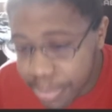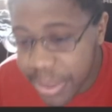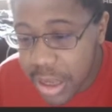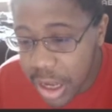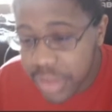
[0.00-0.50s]

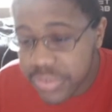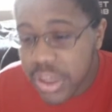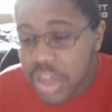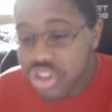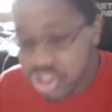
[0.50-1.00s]
because
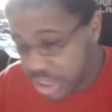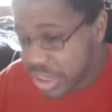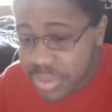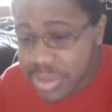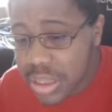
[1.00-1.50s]
she
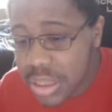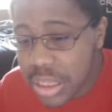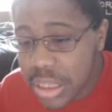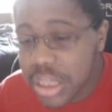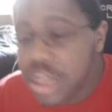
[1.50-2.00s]
did something
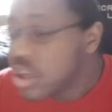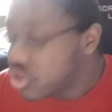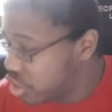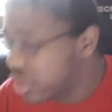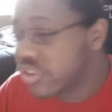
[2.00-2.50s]
illegally,
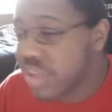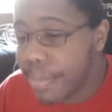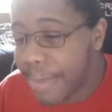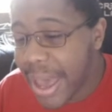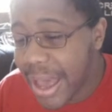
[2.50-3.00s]
she did
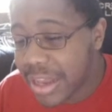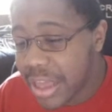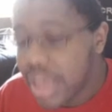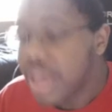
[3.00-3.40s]
something bad.